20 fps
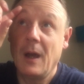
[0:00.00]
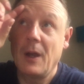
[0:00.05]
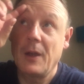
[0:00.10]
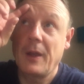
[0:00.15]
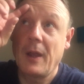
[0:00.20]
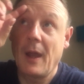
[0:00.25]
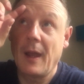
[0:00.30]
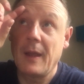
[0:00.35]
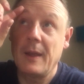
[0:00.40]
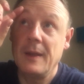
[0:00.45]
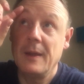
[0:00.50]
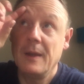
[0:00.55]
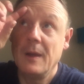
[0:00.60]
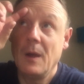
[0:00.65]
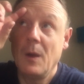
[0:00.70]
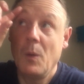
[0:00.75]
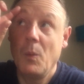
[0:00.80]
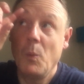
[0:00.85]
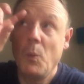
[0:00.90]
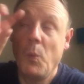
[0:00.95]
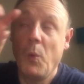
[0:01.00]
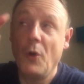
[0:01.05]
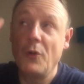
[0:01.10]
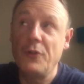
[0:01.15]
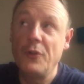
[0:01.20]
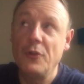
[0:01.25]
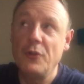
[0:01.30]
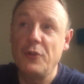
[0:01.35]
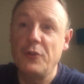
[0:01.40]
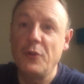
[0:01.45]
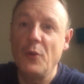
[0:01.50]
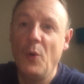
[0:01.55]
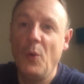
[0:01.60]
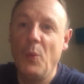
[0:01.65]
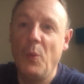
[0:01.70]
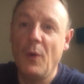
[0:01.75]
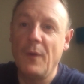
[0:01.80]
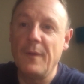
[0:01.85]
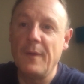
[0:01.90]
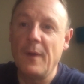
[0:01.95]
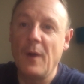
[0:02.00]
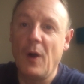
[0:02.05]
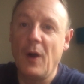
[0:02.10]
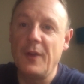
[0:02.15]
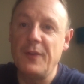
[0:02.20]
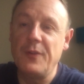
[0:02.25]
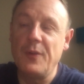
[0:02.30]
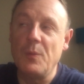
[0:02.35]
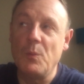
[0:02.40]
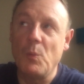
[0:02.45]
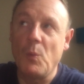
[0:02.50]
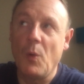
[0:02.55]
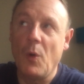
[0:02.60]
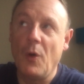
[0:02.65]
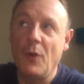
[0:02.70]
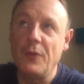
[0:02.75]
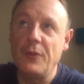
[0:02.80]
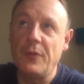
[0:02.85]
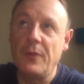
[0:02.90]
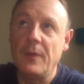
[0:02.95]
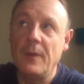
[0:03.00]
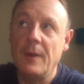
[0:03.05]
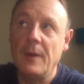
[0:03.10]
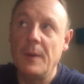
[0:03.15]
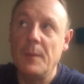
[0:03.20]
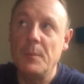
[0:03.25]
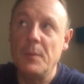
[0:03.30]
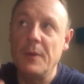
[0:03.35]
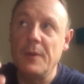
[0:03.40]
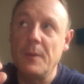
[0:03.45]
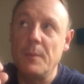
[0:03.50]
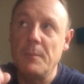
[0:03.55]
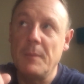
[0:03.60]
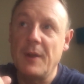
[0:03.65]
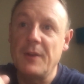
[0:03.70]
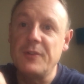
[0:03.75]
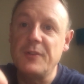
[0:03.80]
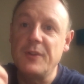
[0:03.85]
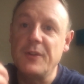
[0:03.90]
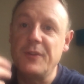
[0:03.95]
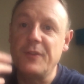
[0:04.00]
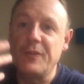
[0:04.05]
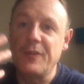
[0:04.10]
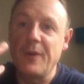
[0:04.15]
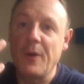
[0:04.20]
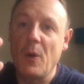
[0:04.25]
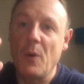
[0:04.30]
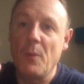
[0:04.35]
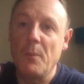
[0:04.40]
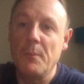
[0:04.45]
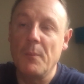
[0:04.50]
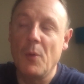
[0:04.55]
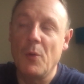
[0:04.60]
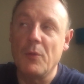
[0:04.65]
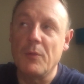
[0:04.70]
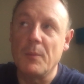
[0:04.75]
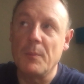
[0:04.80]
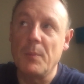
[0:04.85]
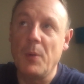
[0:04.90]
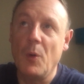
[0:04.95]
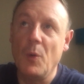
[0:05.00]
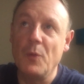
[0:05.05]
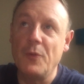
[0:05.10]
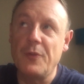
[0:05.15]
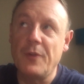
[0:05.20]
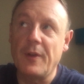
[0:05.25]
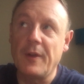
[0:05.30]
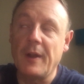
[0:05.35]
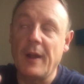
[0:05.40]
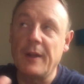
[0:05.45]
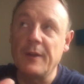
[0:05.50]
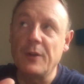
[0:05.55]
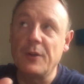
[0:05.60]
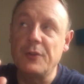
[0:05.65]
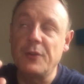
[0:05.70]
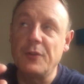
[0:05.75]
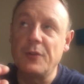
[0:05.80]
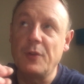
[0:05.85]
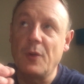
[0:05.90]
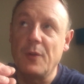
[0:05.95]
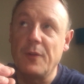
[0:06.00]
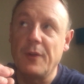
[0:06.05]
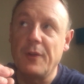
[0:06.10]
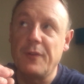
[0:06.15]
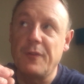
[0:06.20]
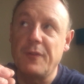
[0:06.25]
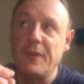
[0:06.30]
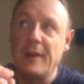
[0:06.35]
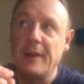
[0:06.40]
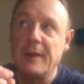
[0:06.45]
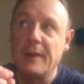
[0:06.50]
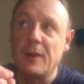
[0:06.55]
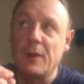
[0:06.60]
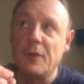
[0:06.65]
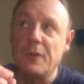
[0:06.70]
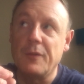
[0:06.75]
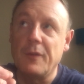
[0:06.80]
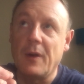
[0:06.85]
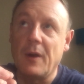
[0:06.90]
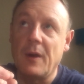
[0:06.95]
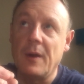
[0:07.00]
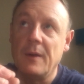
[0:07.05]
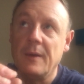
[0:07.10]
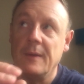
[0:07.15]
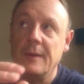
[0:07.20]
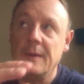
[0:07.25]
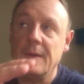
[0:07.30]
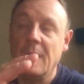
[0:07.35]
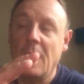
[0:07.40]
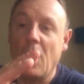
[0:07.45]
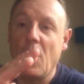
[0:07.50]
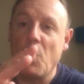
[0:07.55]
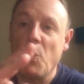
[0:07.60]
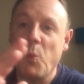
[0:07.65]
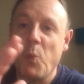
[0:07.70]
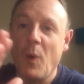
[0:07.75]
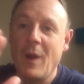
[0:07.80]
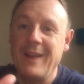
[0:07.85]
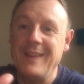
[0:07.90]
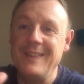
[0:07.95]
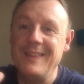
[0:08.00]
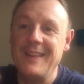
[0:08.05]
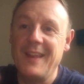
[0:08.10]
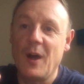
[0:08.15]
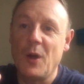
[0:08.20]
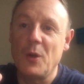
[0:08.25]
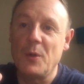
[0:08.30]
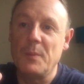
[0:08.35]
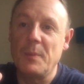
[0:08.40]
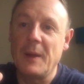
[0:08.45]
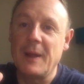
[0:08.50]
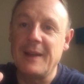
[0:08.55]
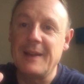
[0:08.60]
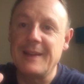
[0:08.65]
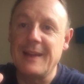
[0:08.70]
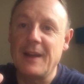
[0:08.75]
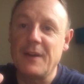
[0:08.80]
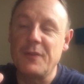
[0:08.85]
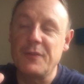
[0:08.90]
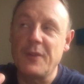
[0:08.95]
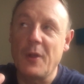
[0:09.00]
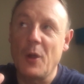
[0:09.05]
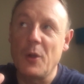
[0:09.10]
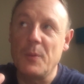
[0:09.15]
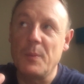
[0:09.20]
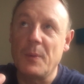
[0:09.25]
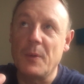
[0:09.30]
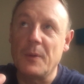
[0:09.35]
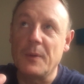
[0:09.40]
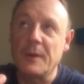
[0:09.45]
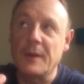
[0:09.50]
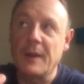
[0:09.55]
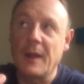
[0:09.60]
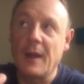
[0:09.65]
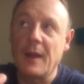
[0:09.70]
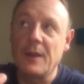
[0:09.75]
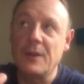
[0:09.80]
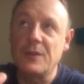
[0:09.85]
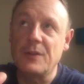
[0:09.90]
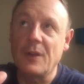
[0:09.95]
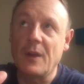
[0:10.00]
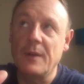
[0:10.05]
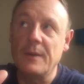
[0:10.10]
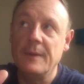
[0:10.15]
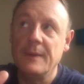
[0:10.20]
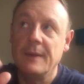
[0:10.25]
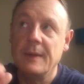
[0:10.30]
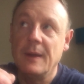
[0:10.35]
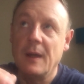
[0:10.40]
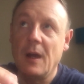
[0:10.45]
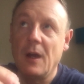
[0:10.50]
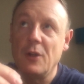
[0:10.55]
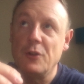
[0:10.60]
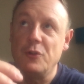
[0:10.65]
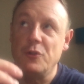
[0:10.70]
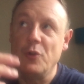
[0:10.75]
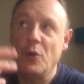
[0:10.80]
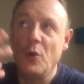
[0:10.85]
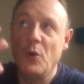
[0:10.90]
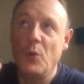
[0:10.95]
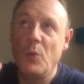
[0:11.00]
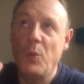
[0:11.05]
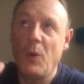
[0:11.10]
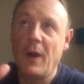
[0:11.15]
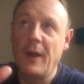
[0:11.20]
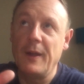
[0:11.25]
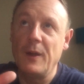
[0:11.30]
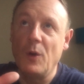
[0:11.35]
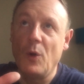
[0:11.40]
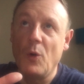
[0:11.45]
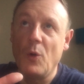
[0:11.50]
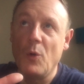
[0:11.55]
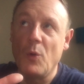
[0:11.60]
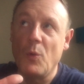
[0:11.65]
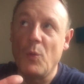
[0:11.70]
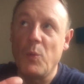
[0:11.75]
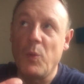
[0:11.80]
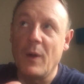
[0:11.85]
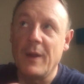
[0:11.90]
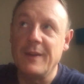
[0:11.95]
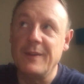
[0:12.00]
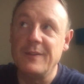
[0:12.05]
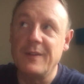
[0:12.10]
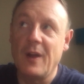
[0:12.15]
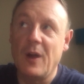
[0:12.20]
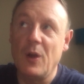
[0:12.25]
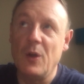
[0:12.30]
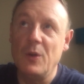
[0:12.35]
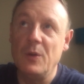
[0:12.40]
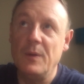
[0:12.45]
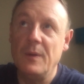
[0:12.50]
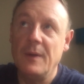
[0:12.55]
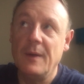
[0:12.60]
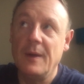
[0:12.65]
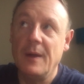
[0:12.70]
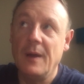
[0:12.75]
Okay, wasn't sure what the item was, but the message felt more important. And I just got this feeling of a window being left open. Okay, so a doorway or window